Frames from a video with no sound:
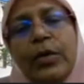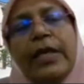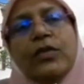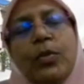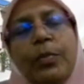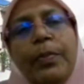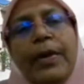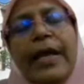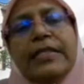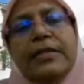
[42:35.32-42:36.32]
Okay, so
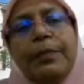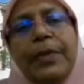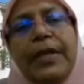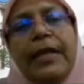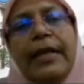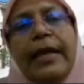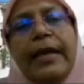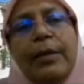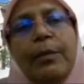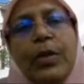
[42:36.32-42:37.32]
price play
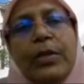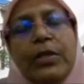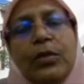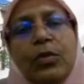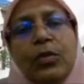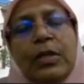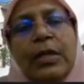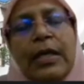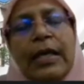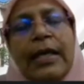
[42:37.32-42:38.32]
an important role.
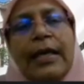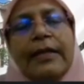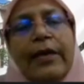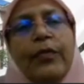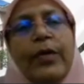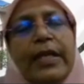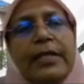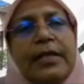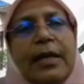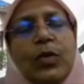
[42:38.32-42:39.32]
Therefore, in
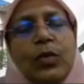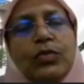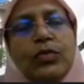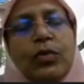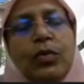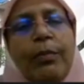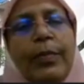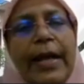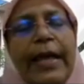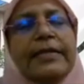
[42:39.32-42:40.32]
Islam also,
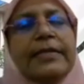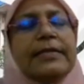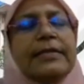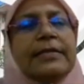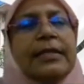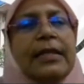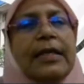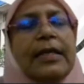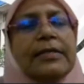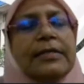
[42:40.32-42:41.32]
price
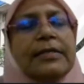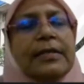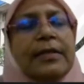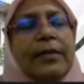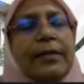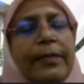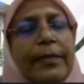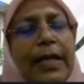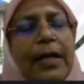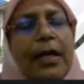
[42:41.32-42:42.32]
is
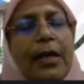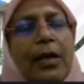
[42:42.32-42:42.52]
the